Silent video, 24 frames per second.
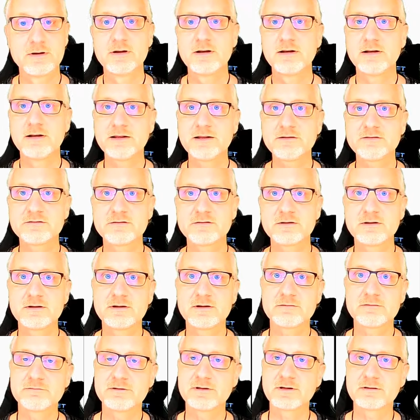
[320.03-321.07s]
Let's see
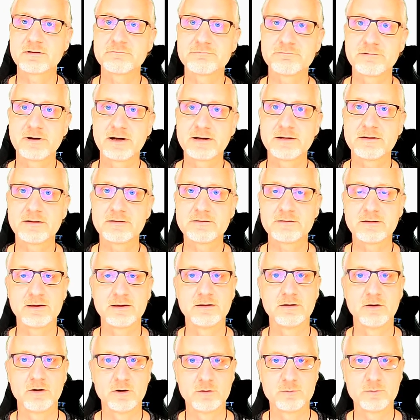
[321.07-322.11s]
if we can find it in
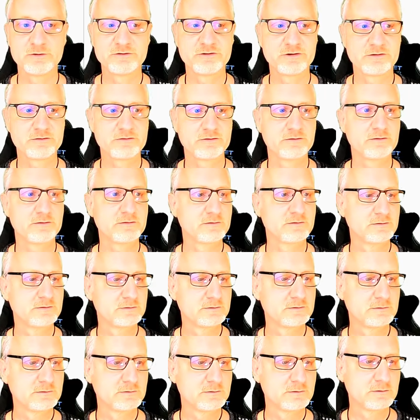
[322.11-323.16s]
Home Assistant.
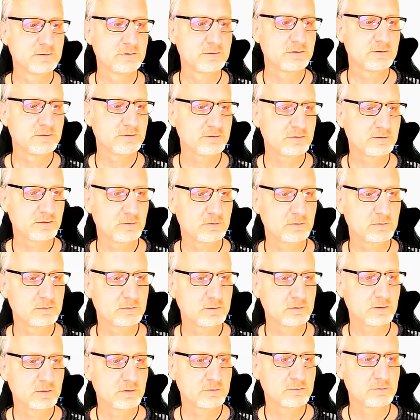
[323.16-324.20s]
So
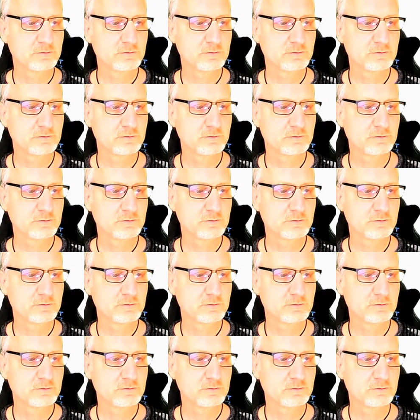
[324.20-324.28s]
go to